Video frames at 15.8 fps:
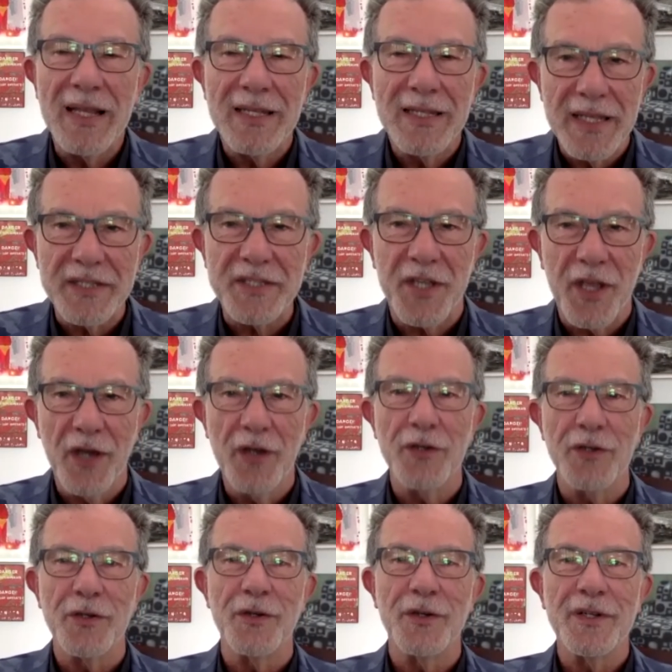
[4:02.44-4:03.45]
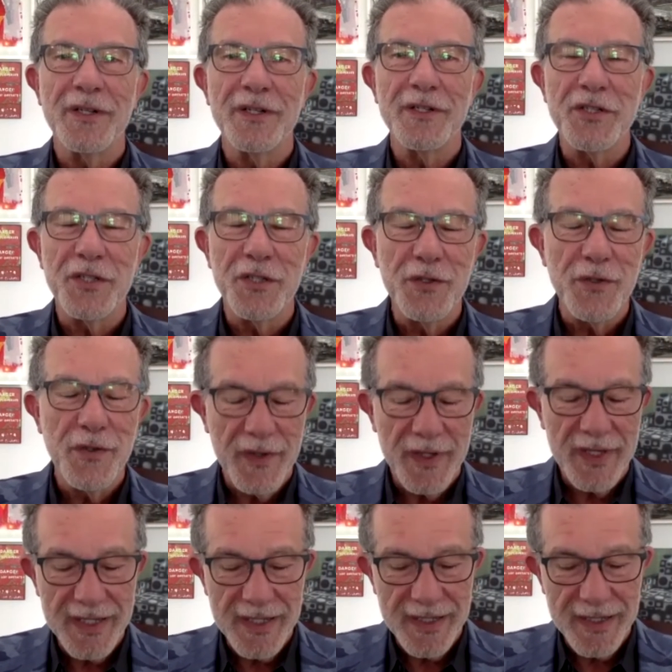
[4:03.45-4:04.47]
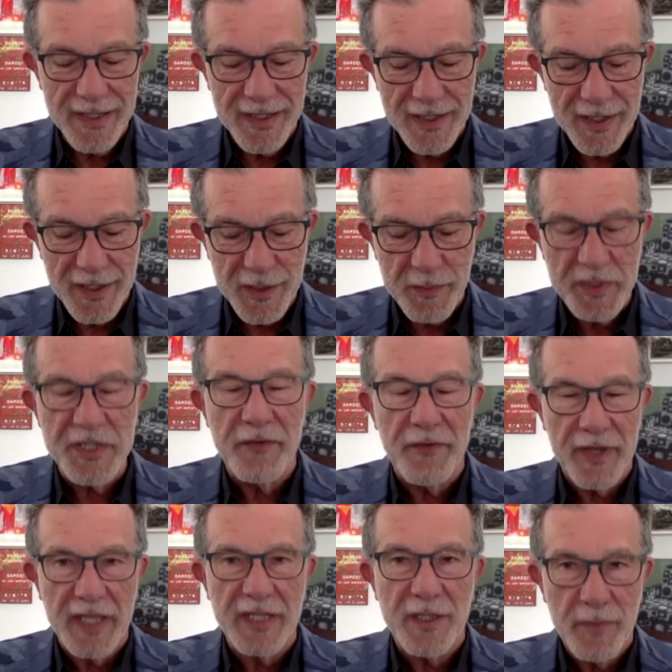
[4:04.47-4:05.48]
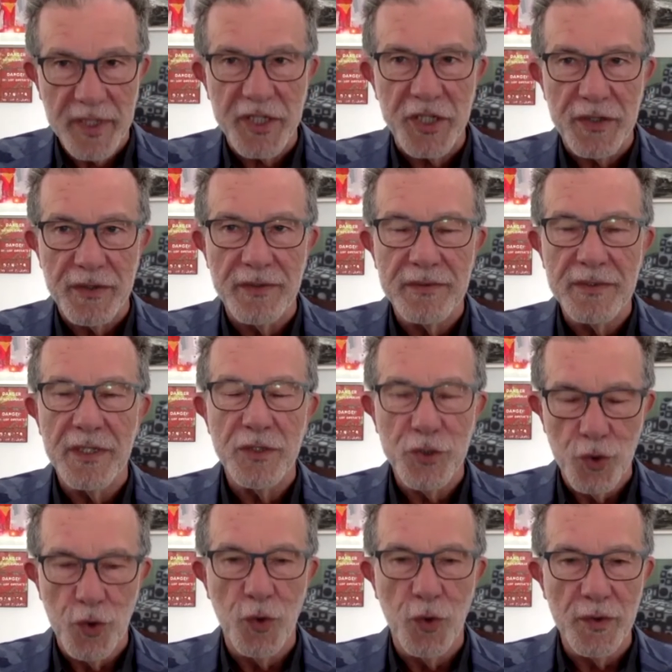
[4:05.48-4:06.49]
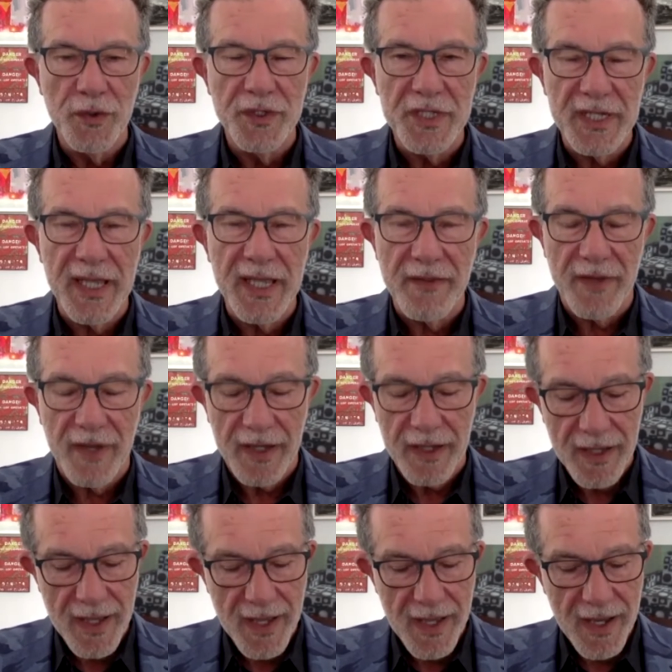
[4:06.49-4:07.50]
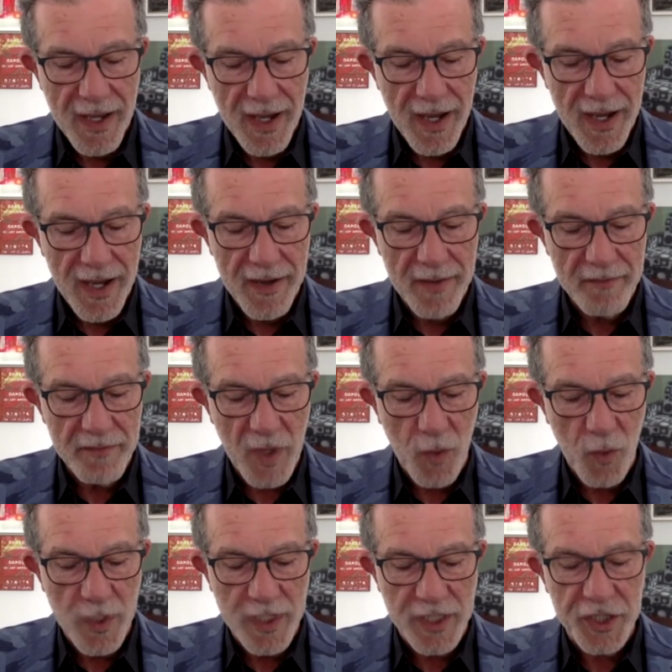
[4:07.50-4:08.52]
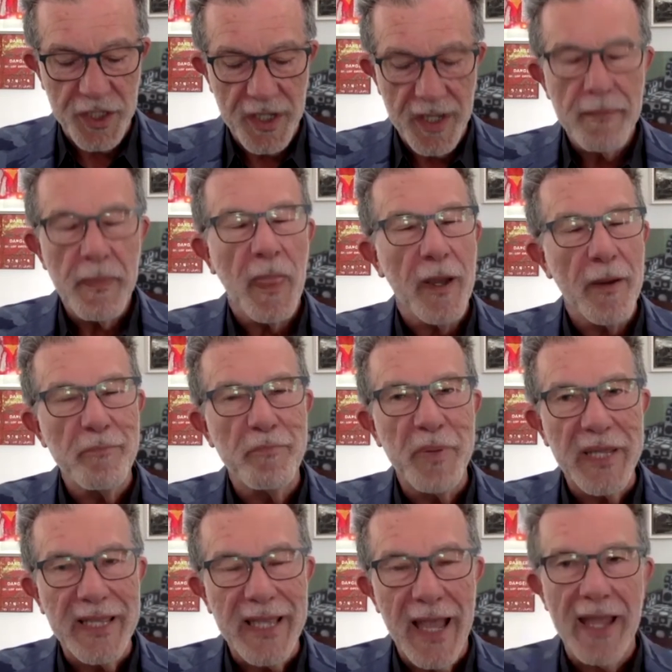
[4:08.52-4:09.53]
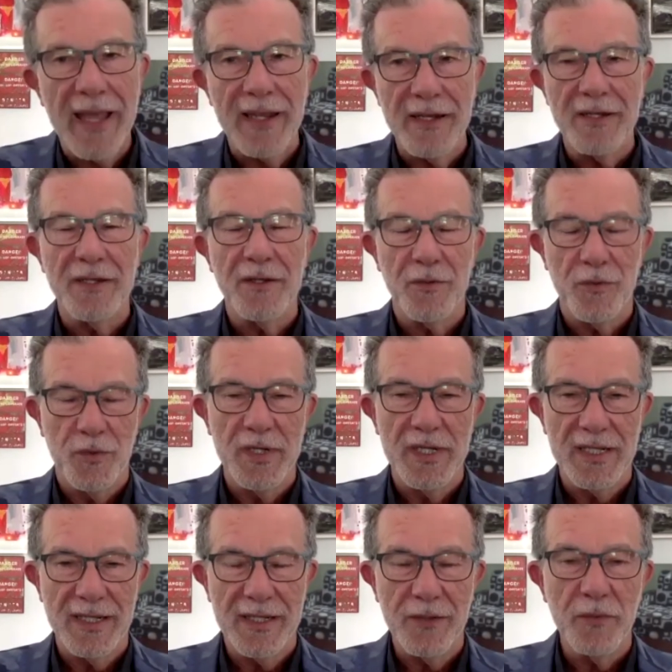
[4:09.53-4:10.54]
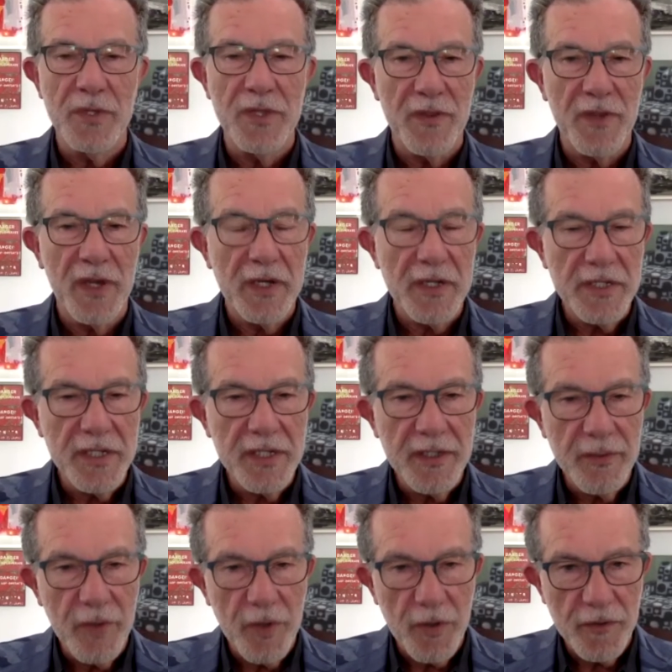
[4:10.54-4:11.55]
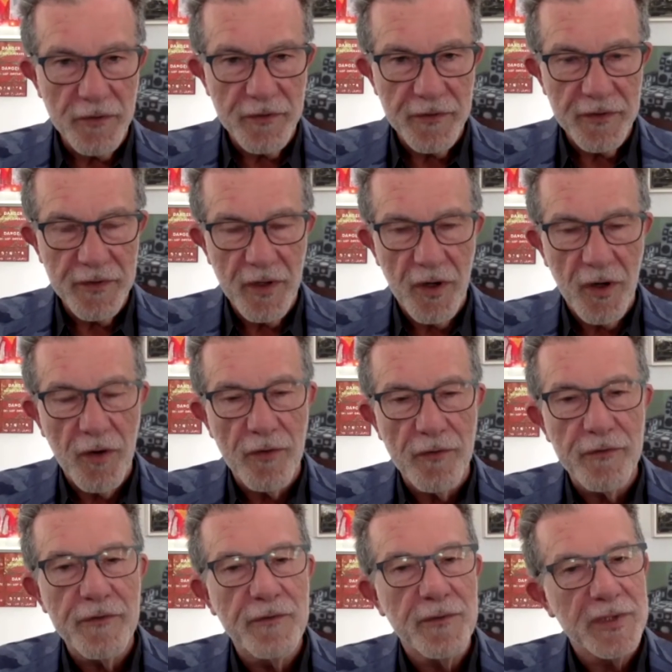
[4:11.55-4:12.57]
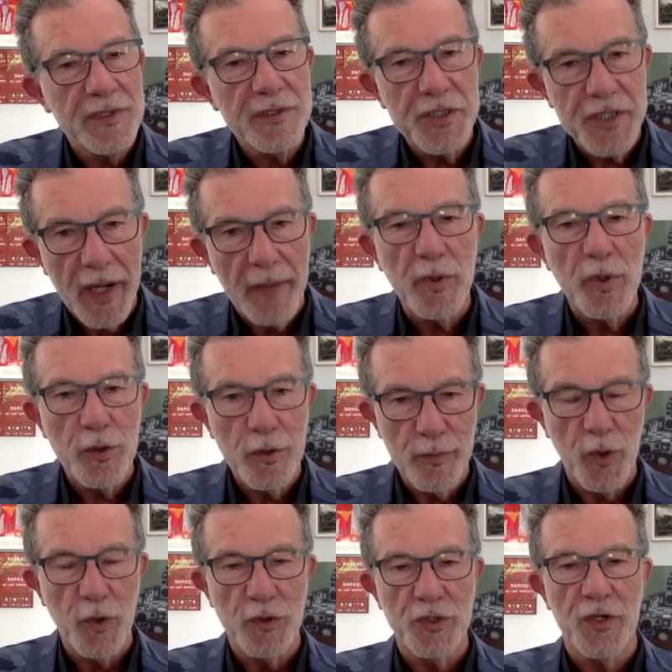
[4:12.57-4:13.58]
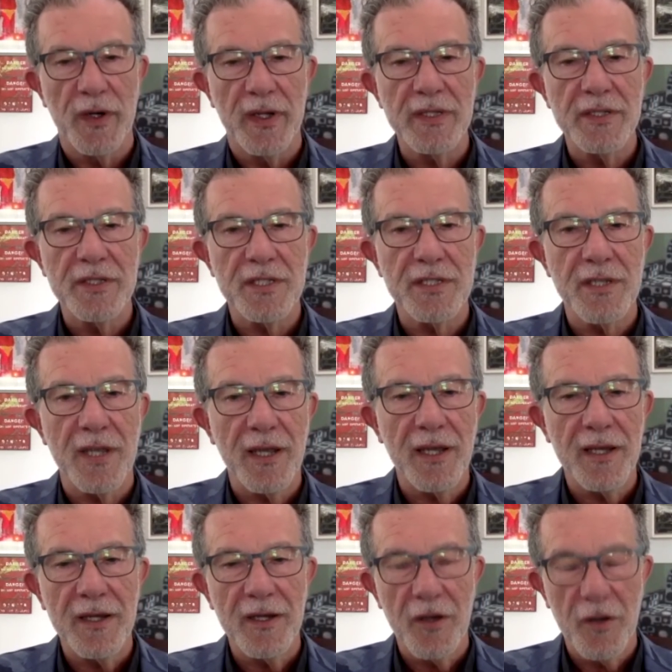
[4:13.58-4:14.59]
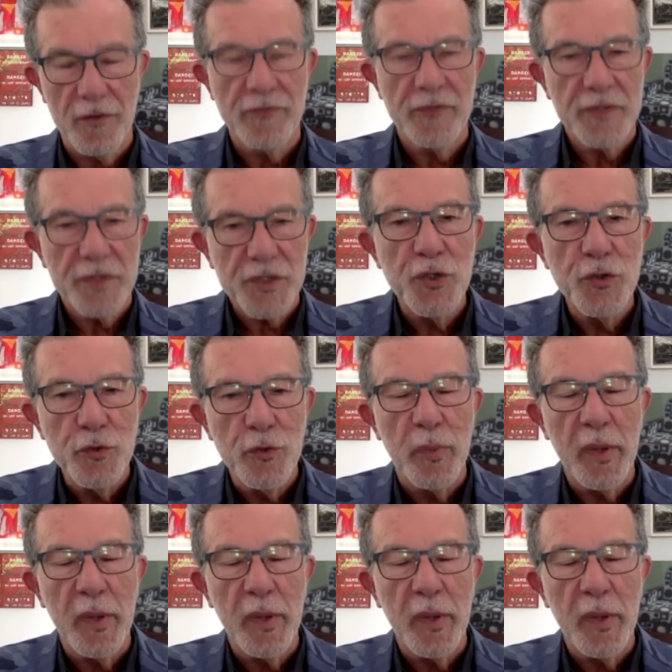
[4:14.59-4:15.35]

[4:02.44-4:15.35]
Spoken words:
Let's go to the specific exhibition, Drawn Together, which began really with the idea of double portraits of two